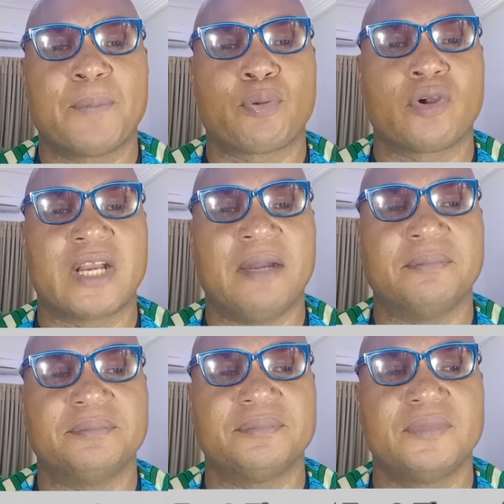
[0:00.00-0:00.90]

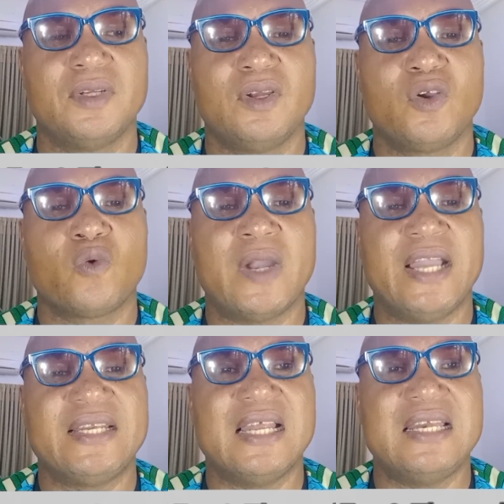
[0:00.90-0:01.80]
program
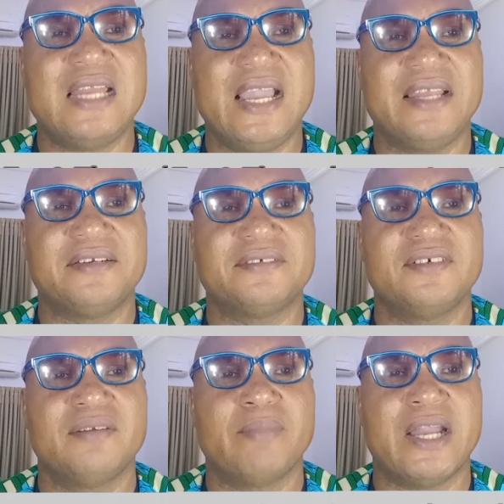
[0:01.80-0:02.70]
where they learn
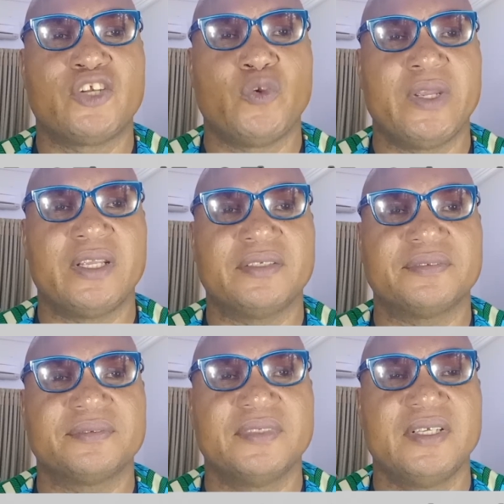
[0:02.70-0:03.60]
by doing.
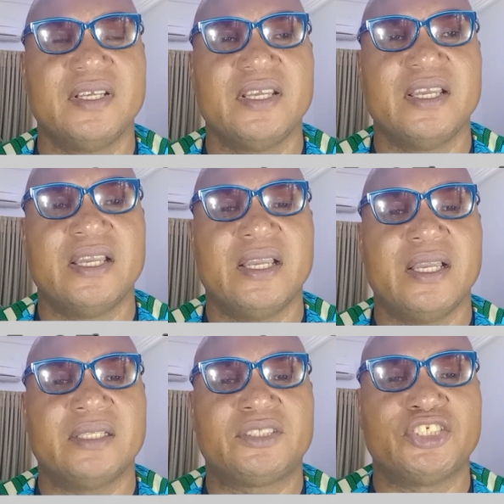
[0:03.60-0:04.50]

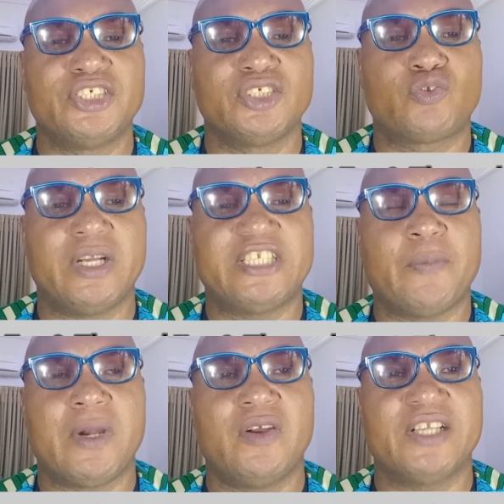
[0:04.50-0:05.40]
Teaching through
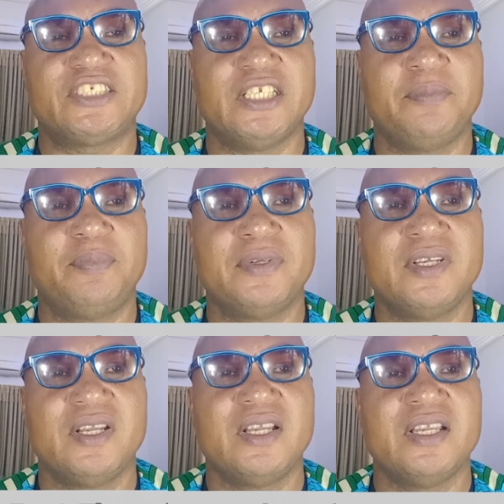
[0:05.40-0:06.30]
entrepreneurship
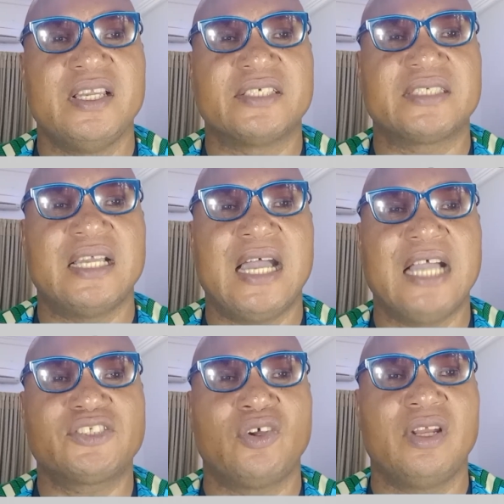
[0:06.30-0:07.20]
is
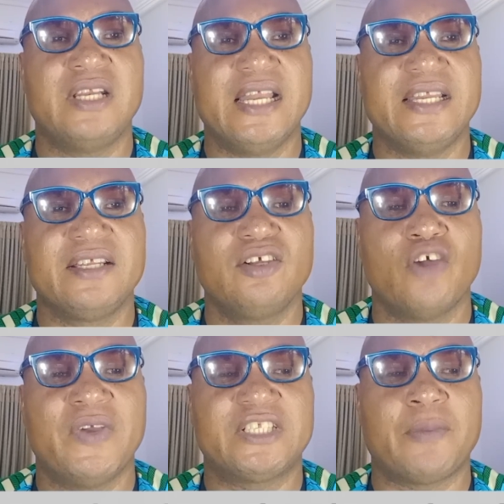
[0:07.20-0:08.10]
hands-on learning
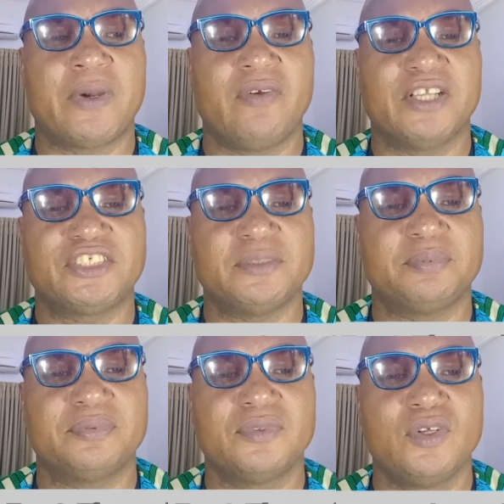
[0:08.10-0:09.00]
of entrepreneurship,
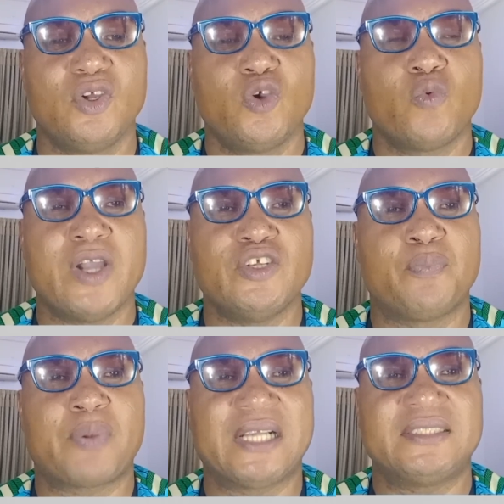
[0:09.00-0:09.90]
where
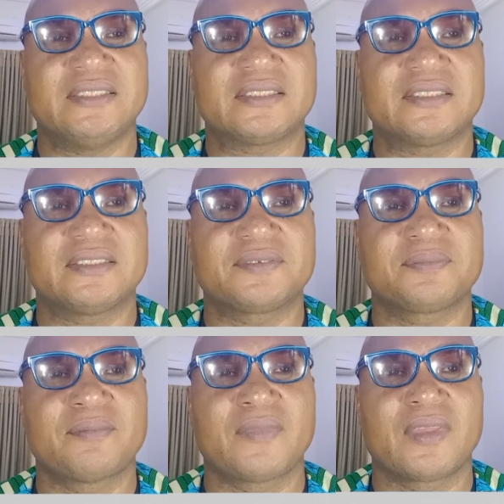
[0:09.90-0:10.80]
you practice
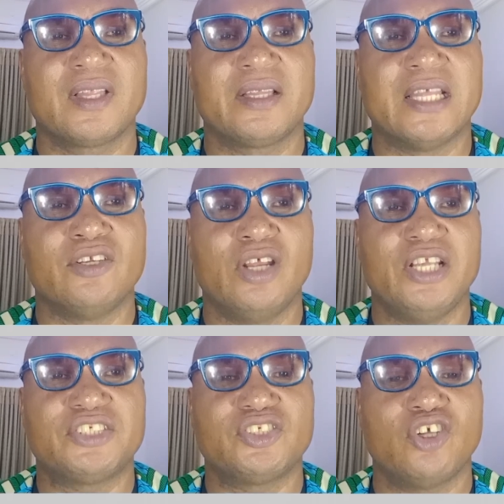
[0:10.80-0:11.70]
the
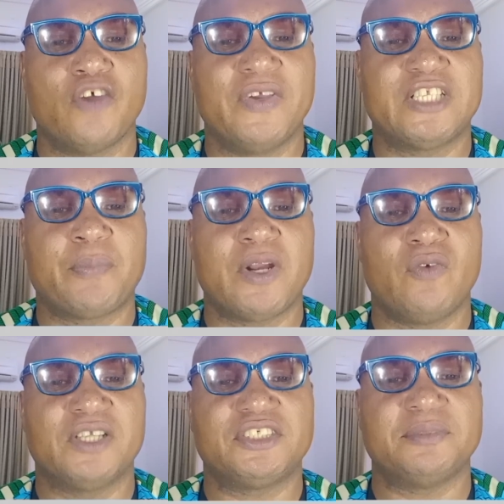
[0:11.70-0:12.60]
knowledge of
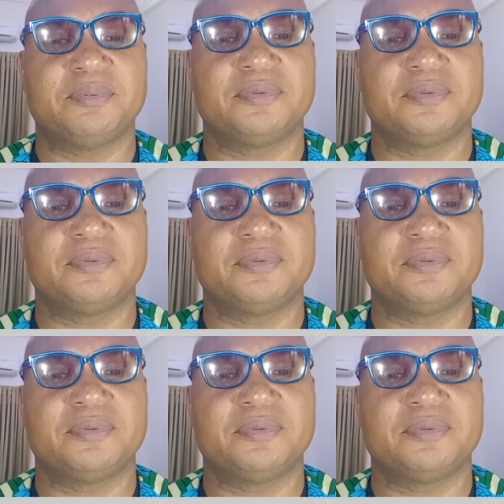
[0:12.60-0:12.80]
entrepreneurship.